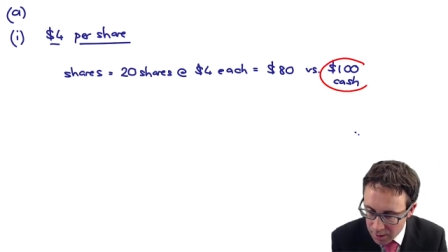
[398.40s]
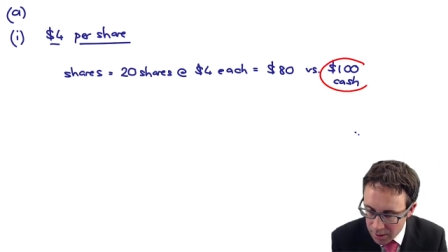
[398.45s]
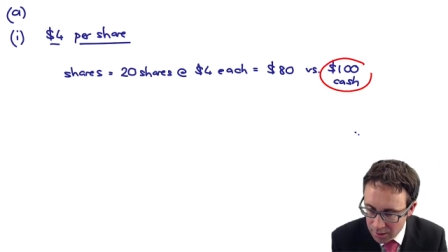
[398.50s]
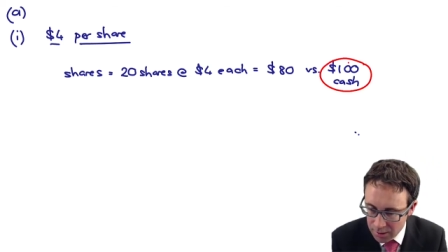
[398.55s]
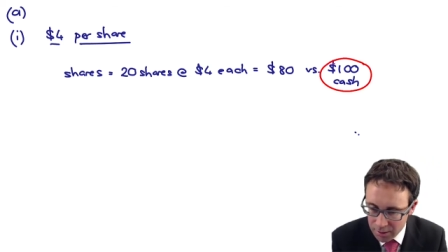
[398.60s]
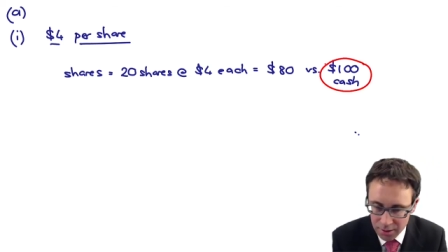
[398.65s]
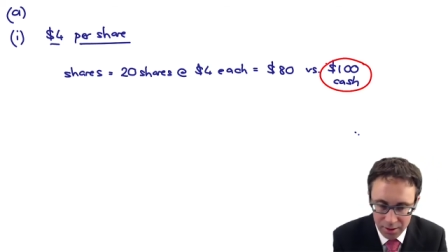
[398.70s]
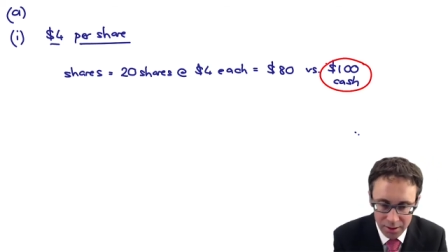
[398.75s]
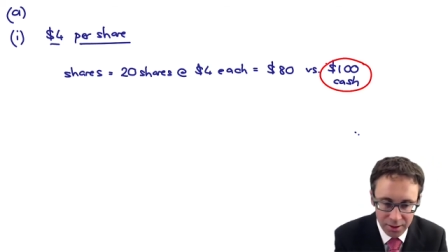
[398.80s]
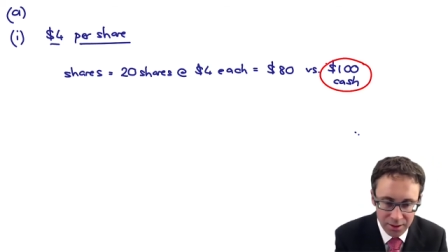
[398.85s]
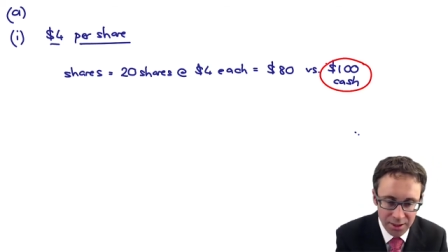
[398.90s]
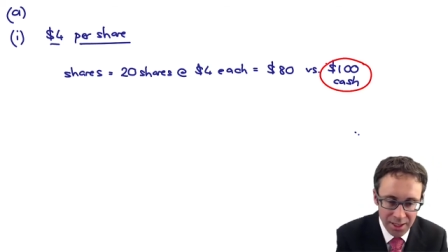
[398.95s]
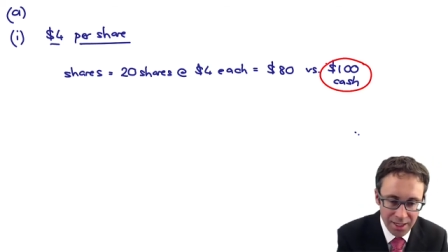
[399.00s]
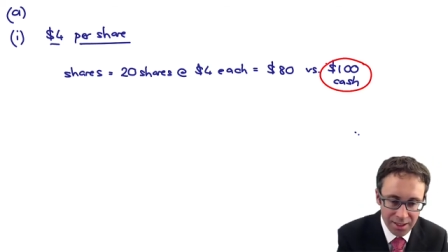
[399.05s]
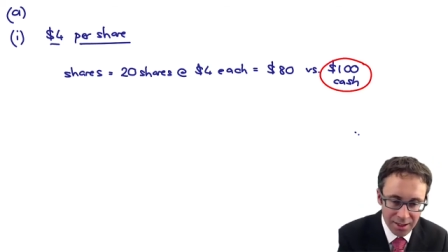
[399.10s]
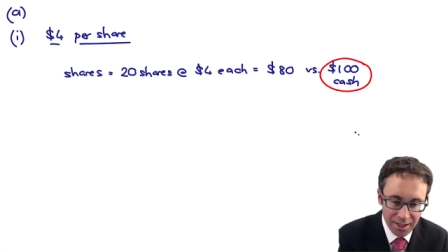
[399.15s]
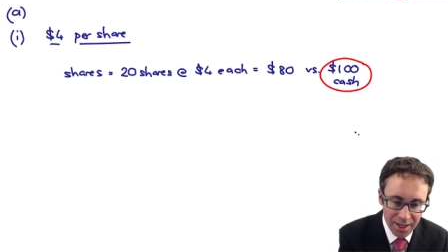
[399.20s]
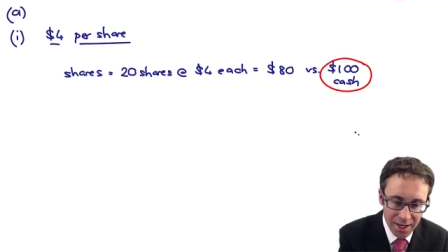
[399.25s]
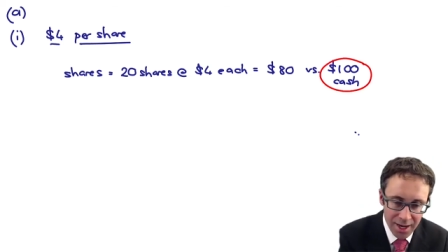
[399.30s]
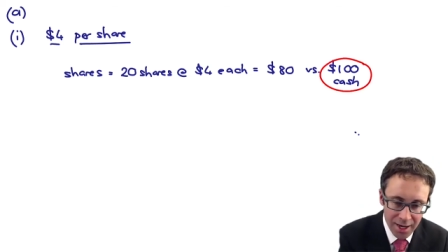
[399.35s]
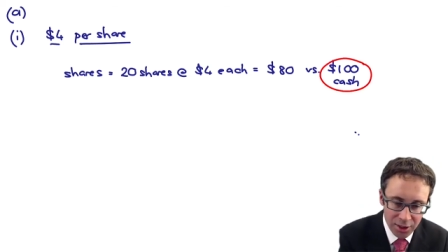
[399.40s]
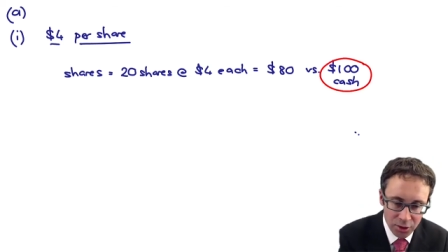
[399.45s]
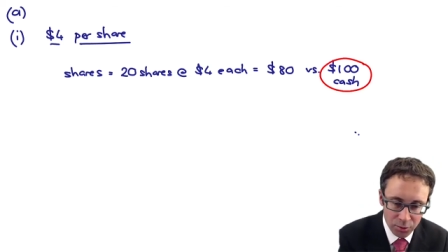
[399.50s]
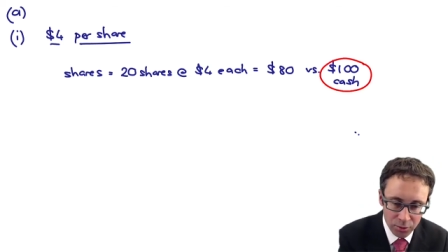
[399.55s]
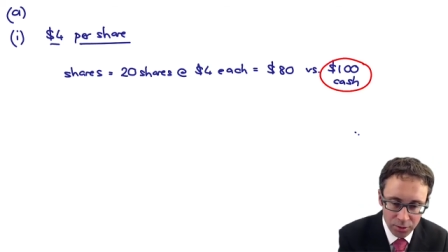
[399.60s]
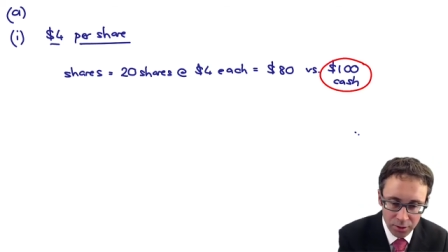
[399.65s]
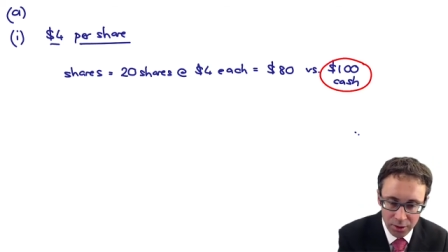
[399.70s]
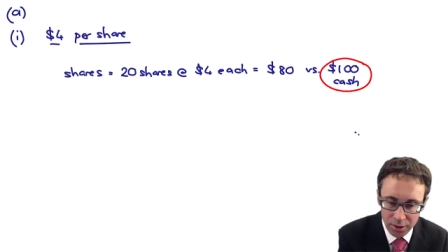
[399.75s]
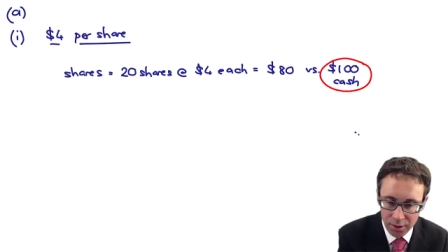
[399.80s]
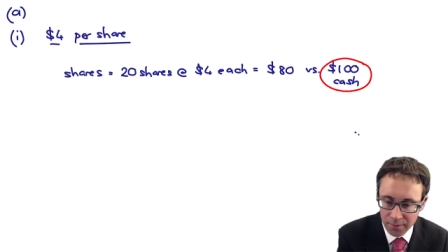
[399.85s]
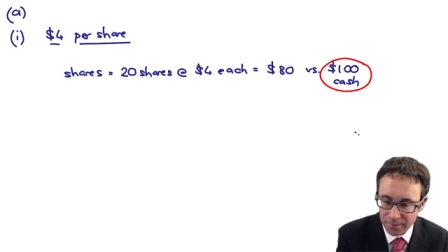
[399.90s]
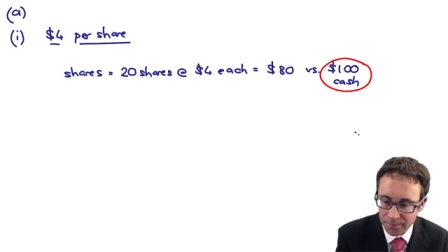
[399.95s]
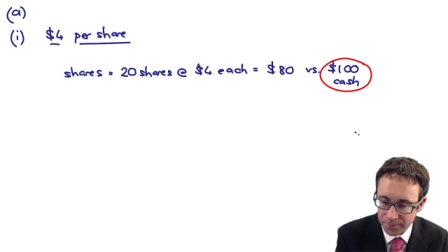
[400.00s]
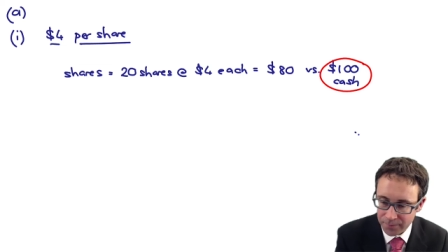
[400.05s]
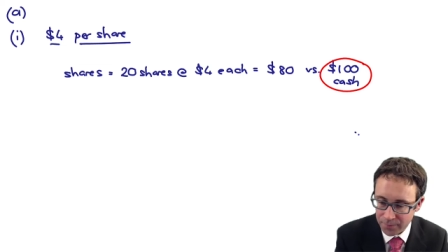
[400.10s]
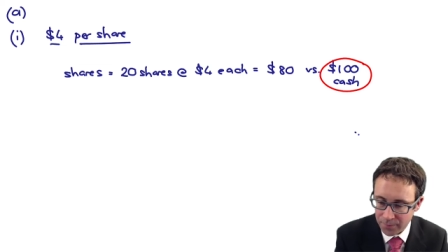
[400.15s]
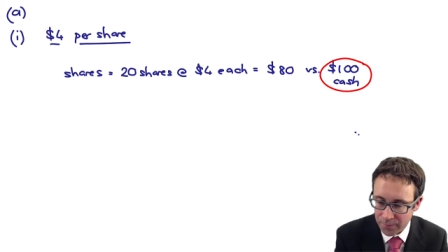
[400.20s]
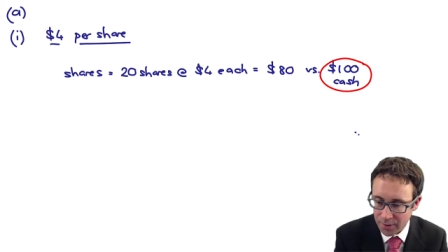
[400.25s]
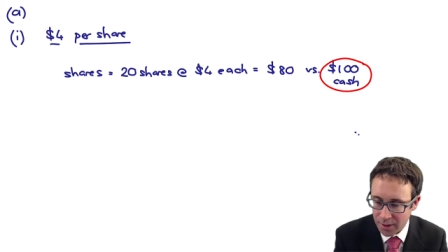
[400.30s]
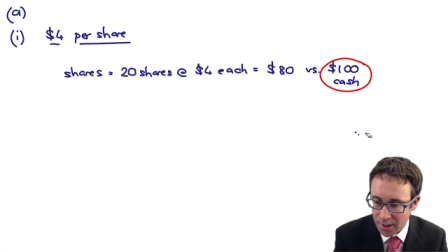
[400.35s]
You'd take the cash, wouldn't you?
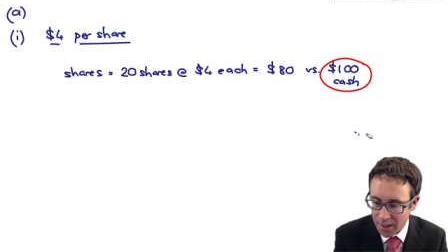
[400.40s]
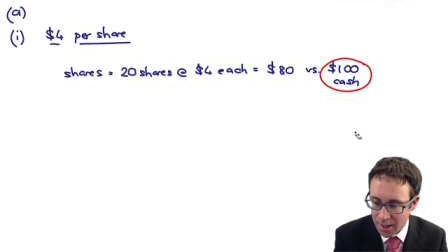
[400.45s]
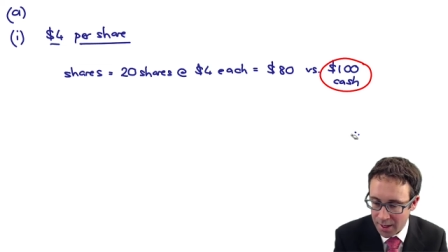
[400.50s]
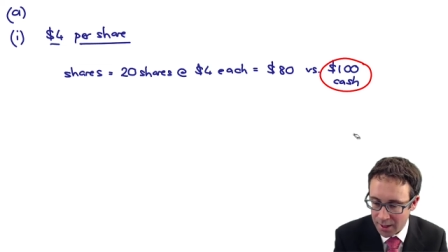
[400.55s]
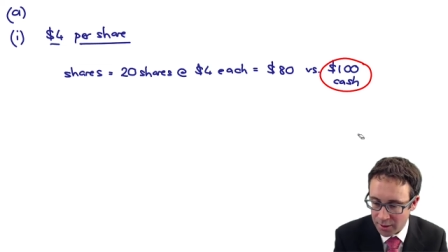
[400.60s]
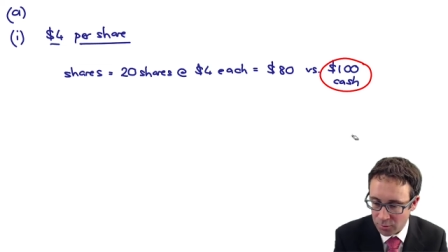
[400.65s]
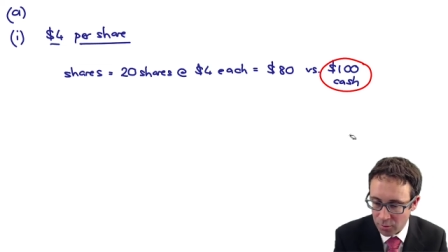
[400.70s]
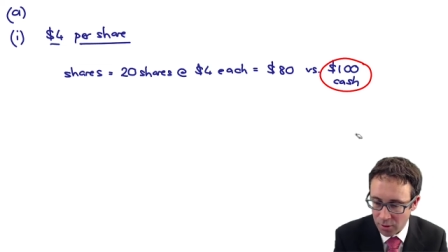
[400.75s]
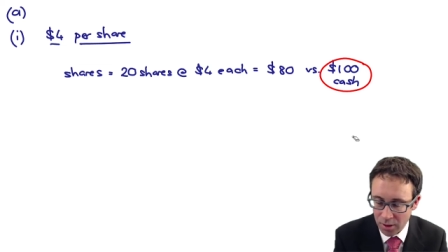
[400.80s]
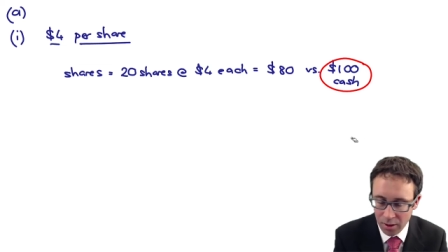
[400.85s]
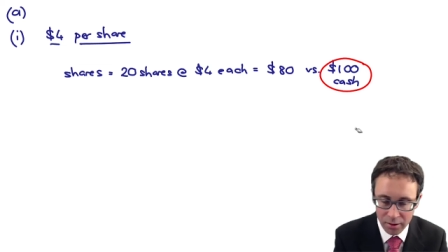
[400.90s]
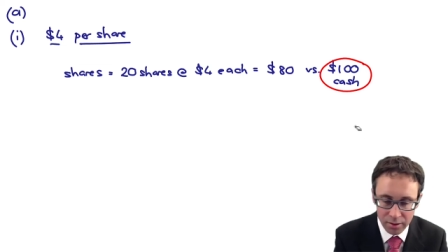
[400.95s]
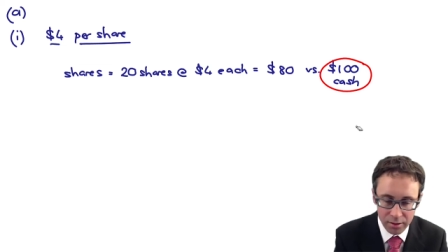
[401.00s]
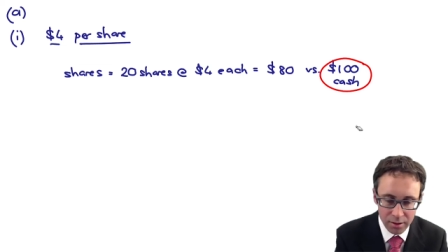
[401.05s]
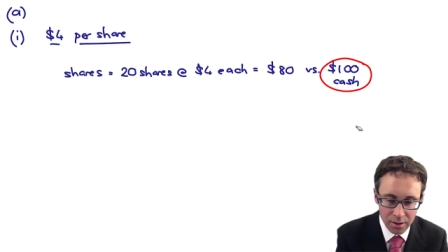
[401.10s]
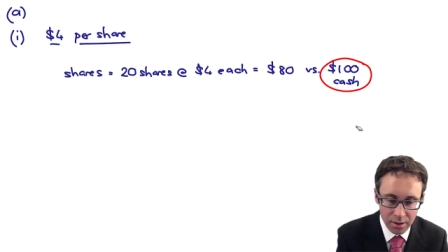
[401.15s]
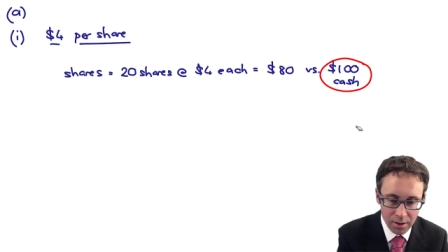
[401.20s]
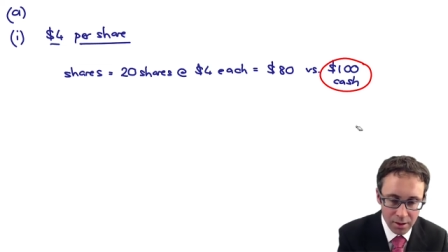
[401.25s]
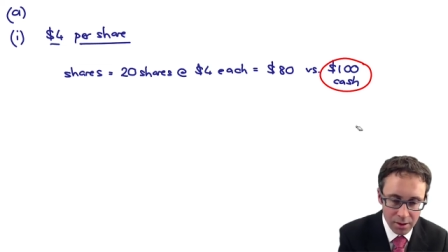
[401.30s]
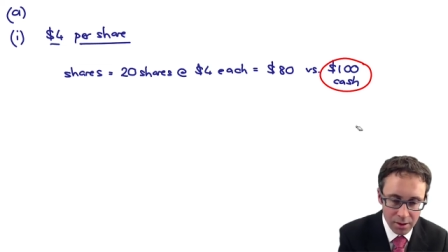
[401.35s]
Okay, it's worth